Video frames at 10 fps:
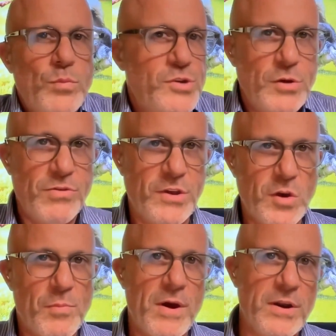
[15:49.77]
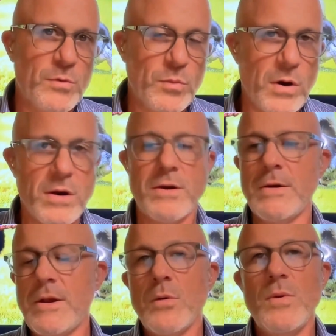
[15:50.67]
do you think your product would work?
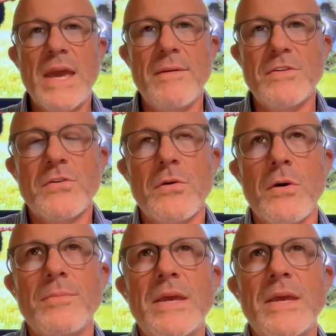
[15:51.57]
We gave it to him.